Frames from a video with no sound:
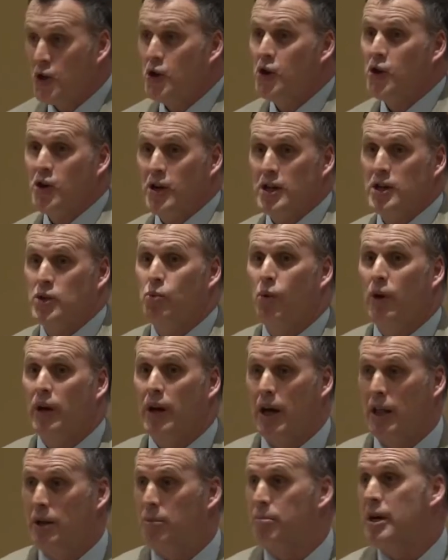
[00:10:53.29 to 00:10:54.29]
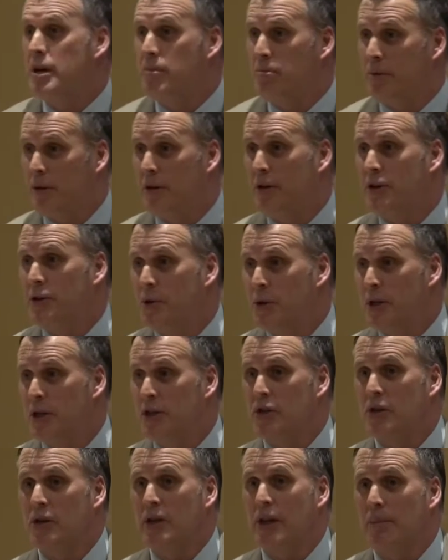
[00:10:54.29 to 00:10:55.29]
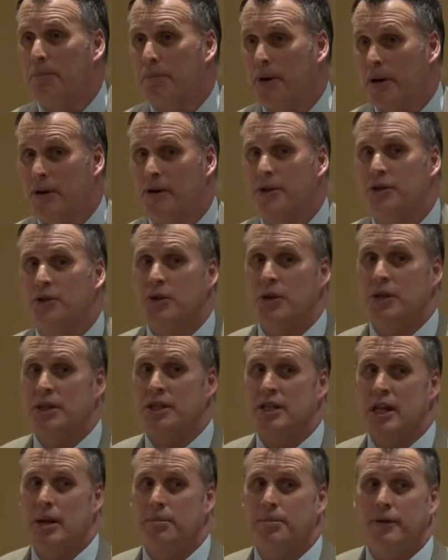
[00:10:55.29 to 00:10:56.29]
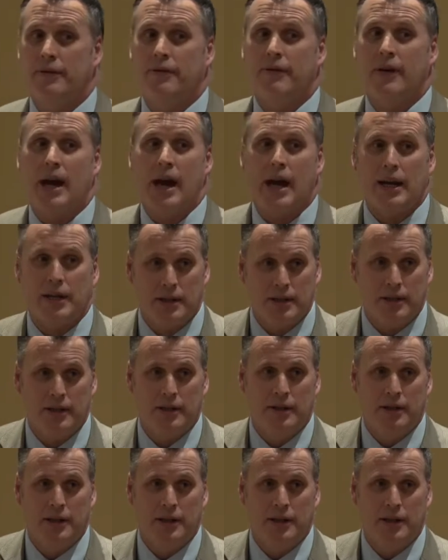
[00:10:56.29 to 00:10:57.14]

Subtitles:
curious what other people are doing to get parents to accept the fact